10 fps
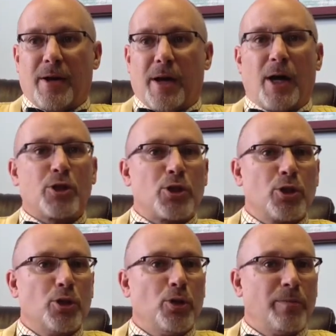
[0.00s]

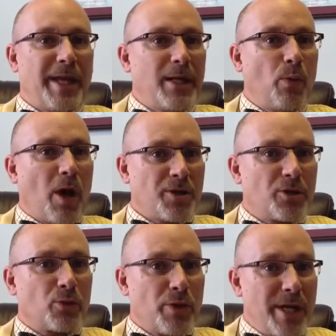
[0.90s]
assume that he wants
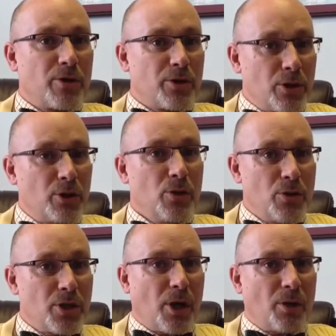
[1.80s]
the readers to do
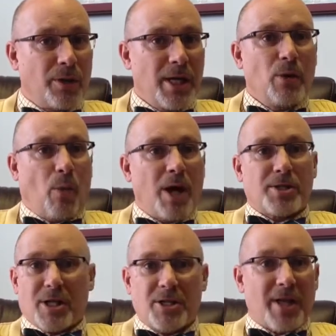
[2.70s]
so. He wants
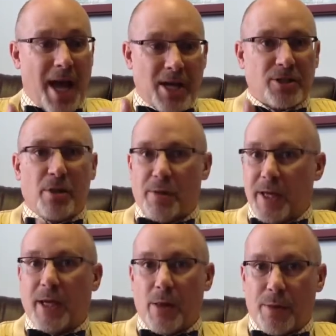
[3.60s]
us to actually
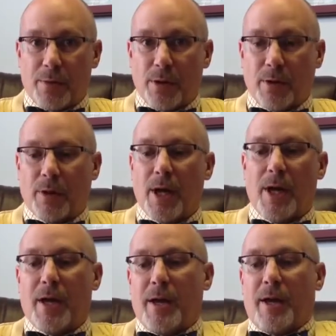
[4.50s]
think it through.
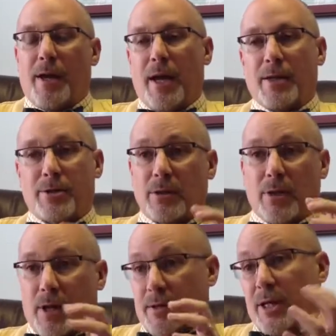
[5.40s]
And
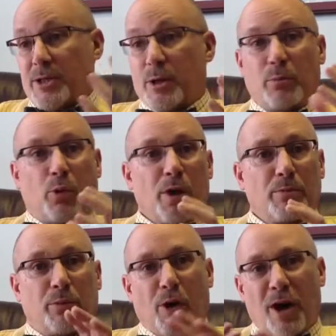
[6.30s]
I think it's an
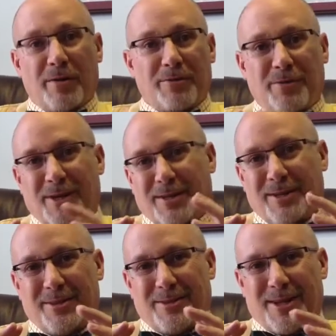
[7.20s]
important part of
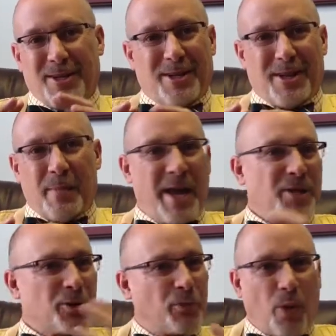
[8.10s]
a
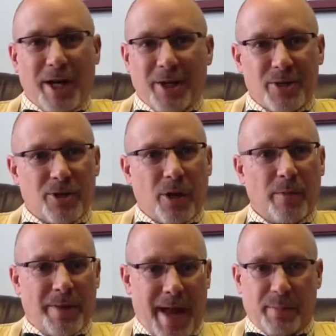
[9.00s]
major point in the
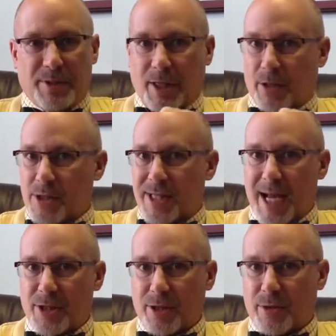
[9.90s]
sermon, that particular
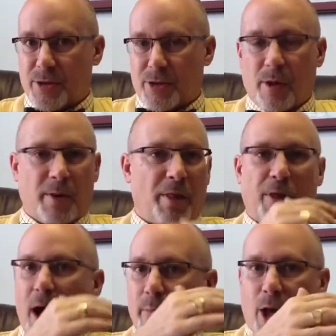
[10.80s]
section in the sermon, a
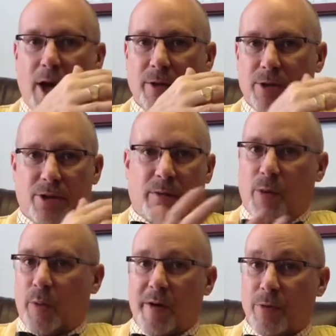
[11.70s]
thought block in the sermon,
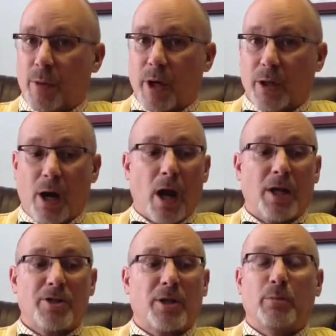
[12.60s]
whatever you want to call it.
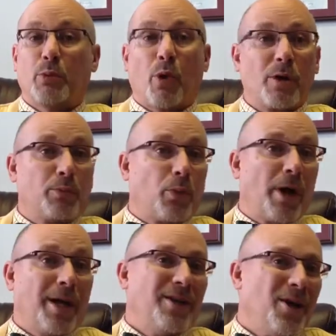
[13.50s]
It's an important
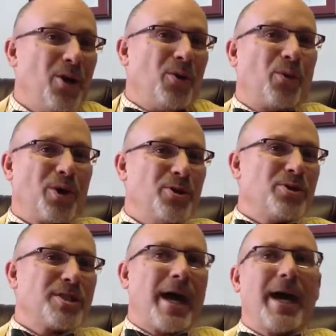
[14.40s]
point where you
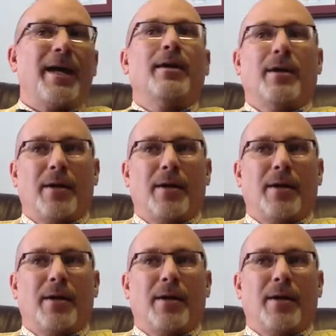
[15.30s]
say,